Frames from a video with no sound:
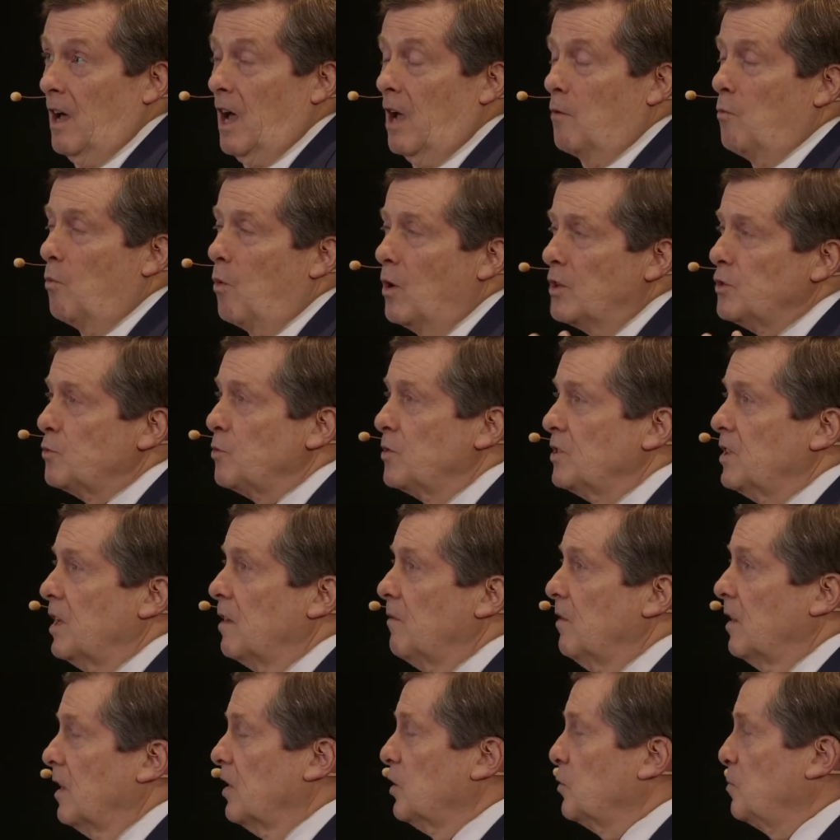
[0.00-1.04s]
I once was
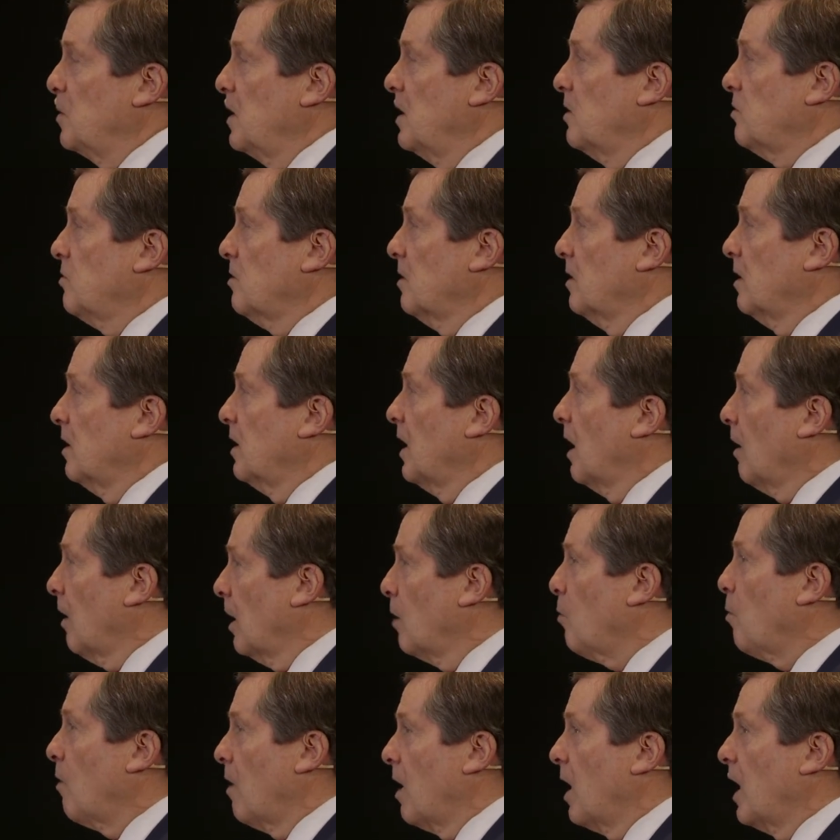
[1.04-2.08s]
giving a speech in the
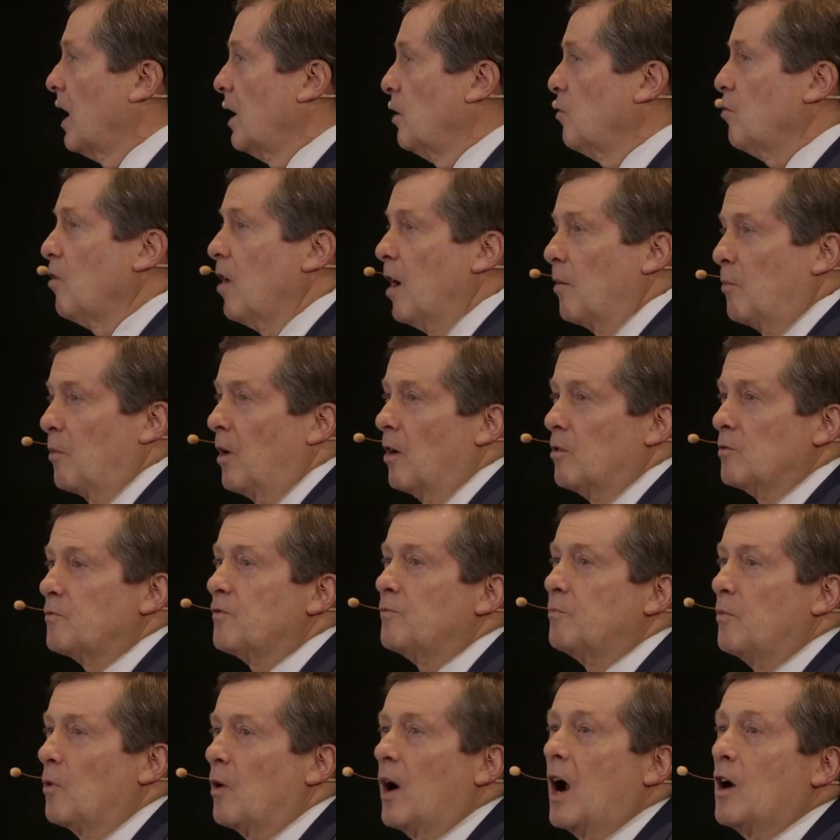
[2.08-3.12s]
area where I grew up,
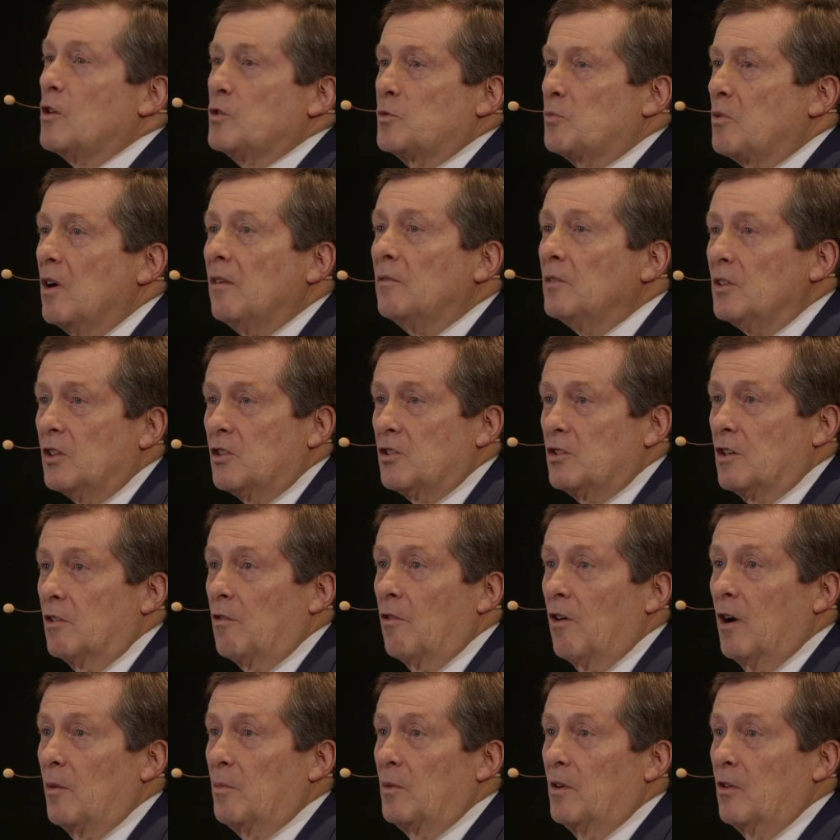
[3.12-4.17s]
where I was privileged to
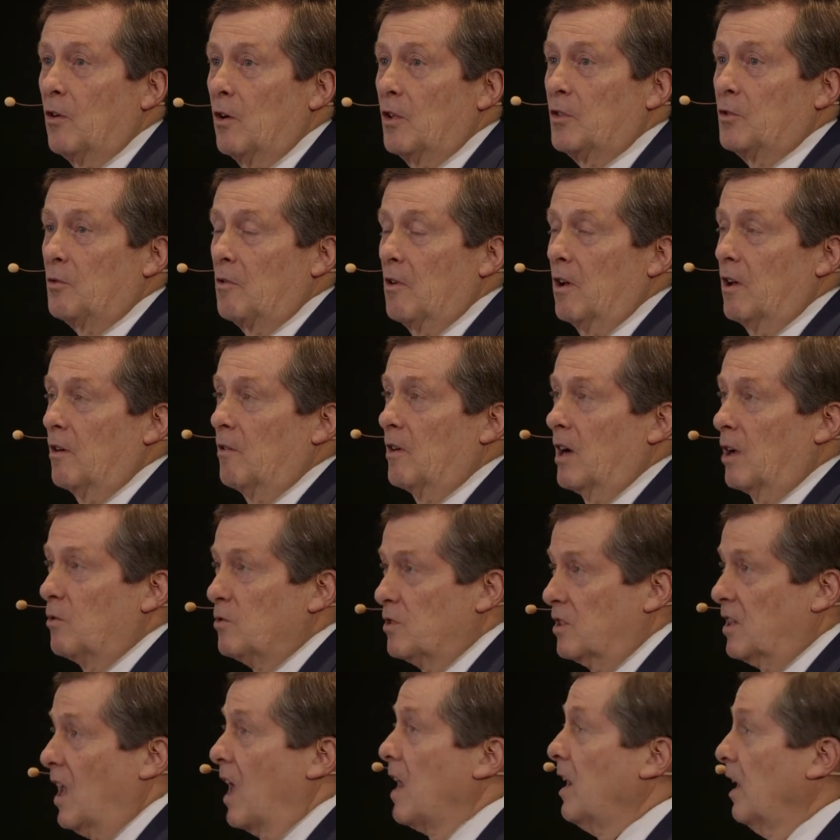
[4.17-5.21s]
grow up in North Toronto, and I
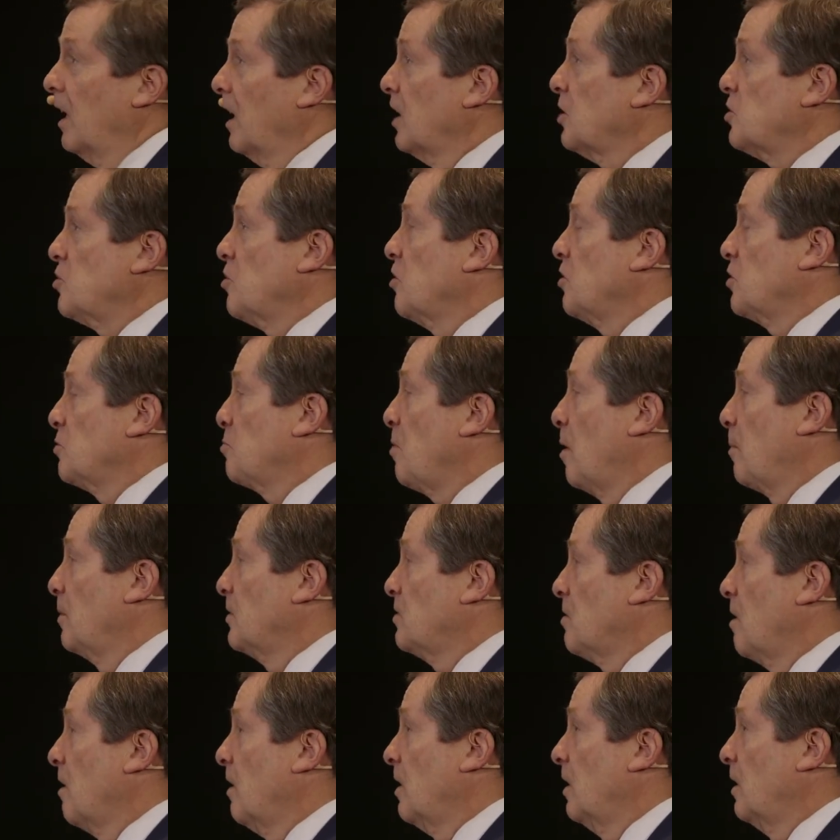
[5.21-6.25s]
was standing in a church
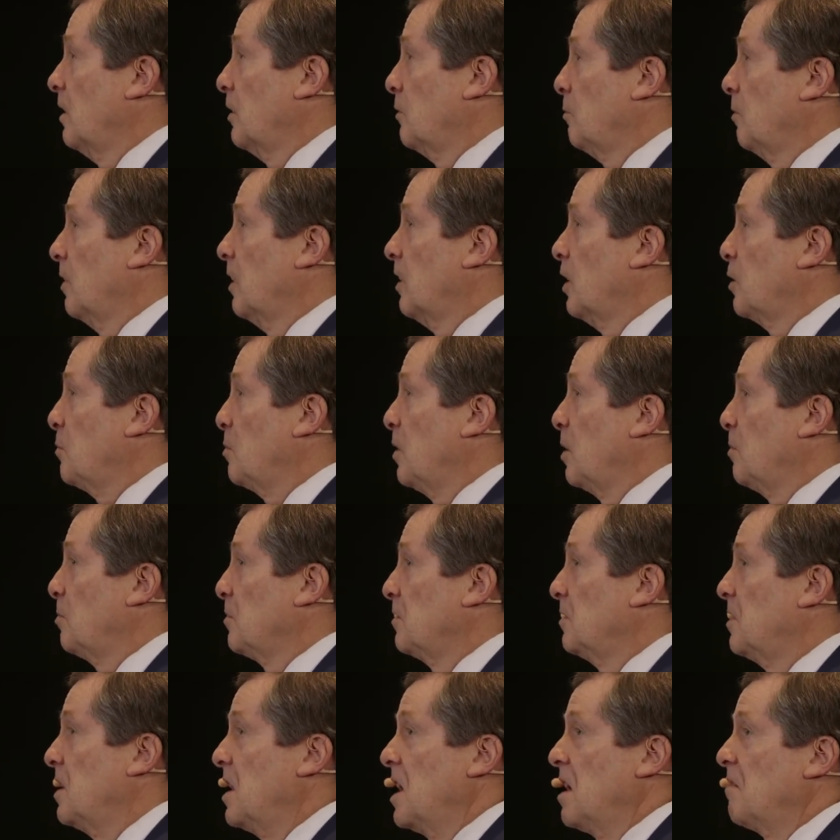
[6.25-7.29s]
probably talking to 300
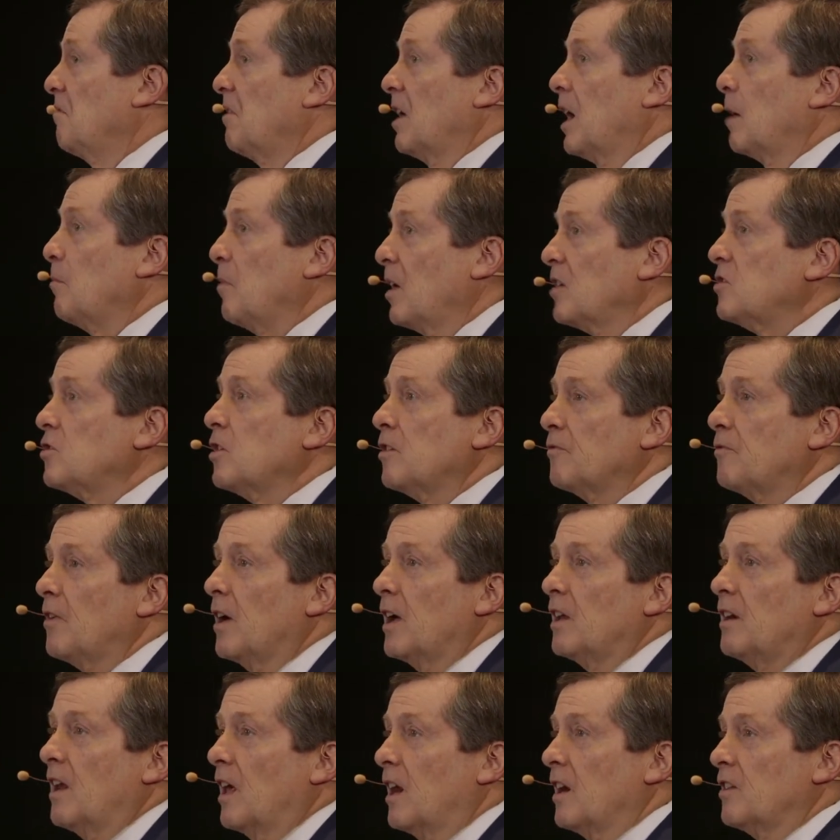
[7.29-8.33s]
people, and I bet you if
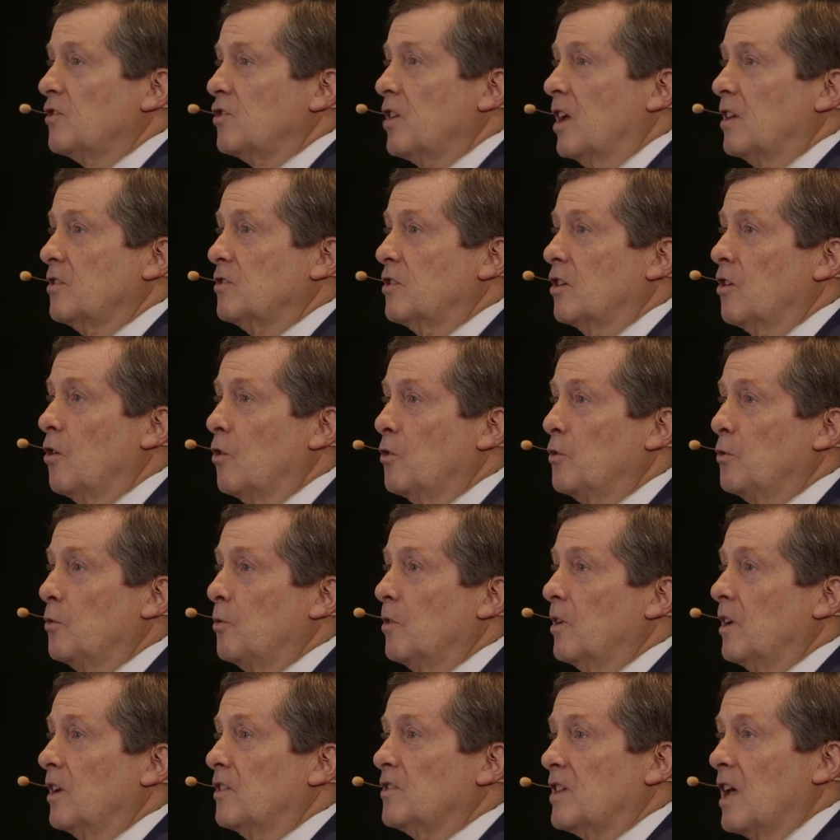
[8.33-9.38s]
I'd had a chance to go
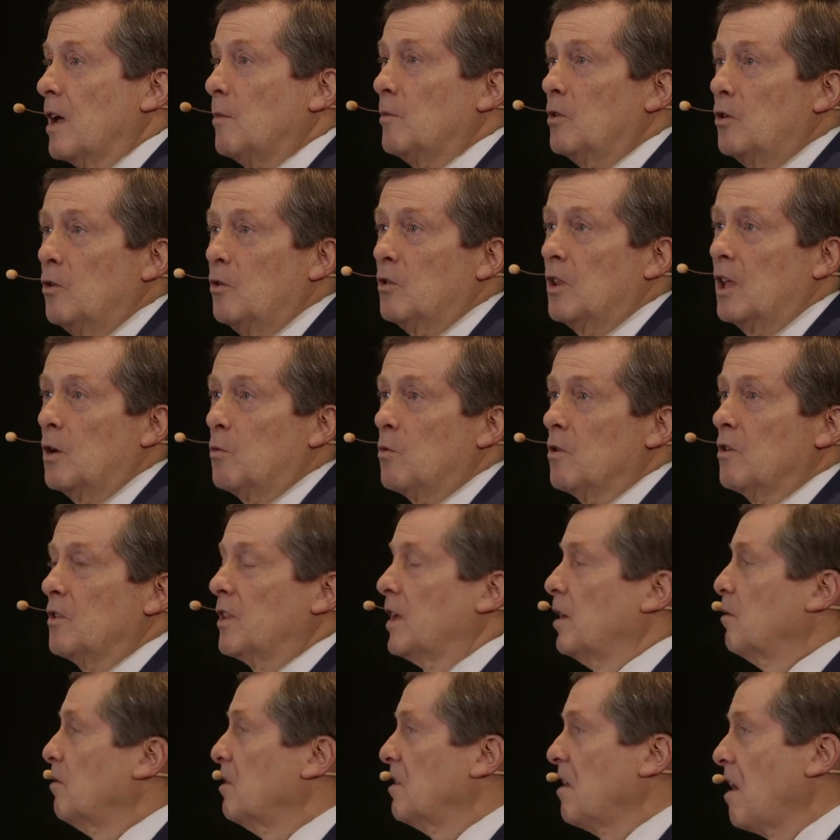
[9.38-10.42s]
through and examine who they
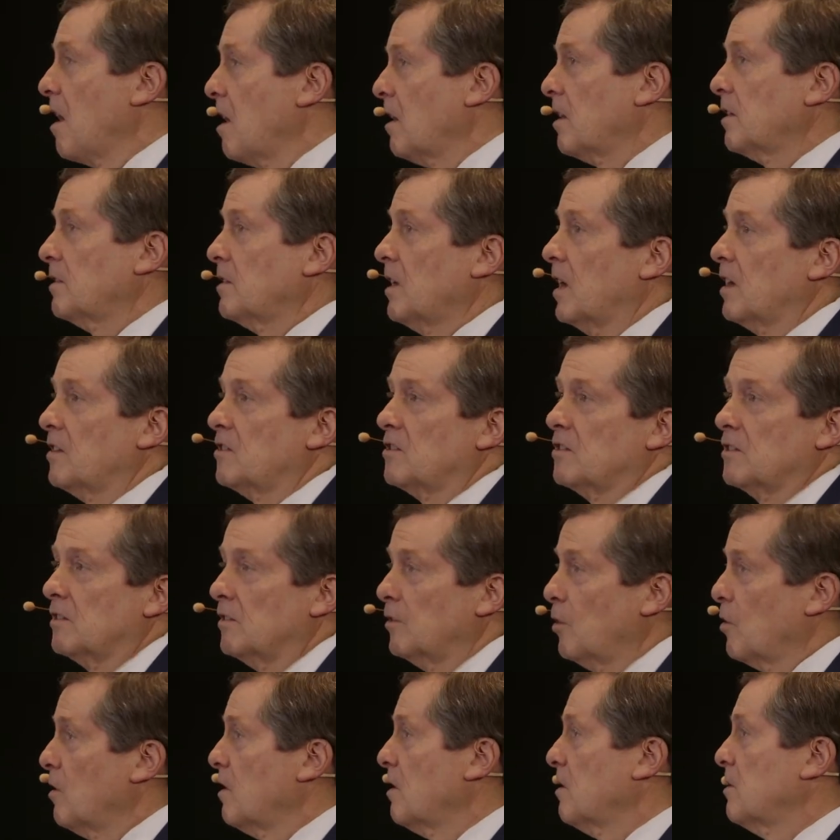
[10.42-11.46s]
were architects
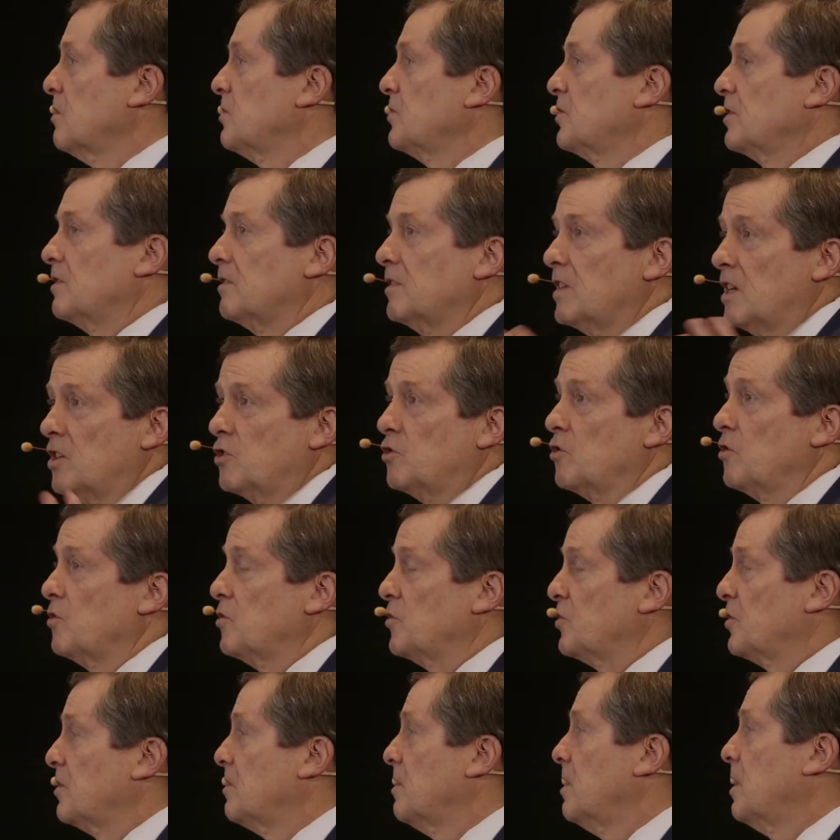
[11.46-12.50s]
and lawyers and
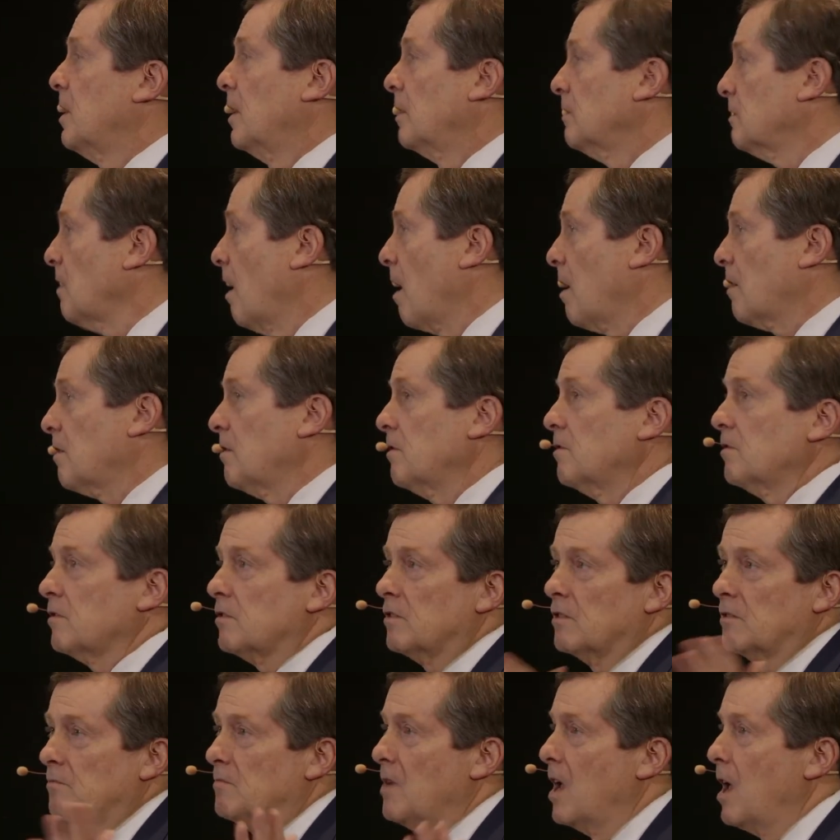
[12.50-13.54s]
teachers and
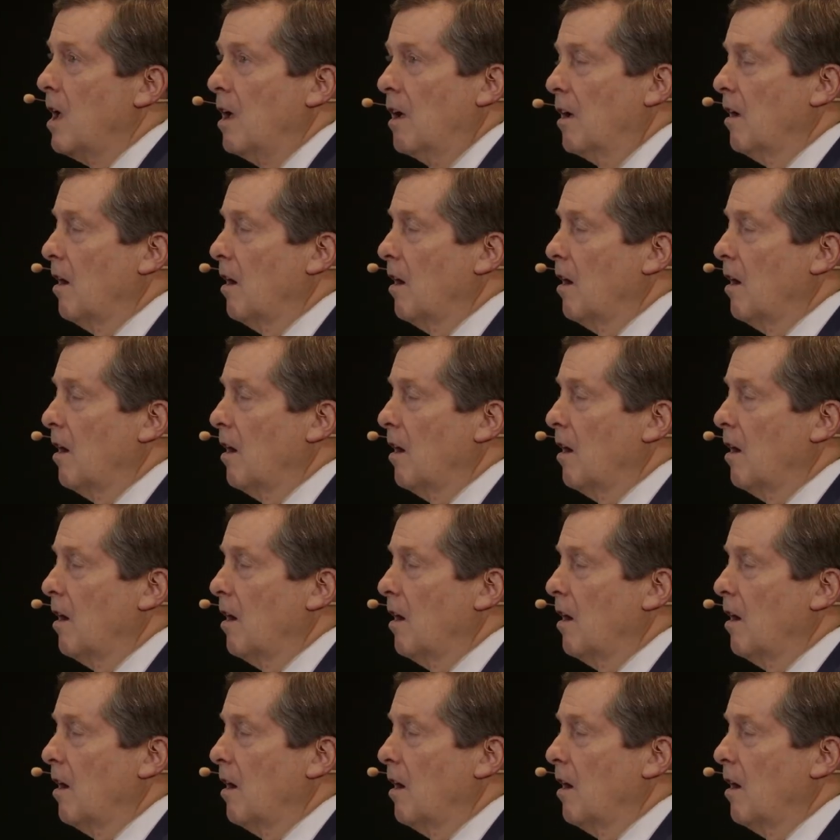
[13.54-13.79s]
doctors and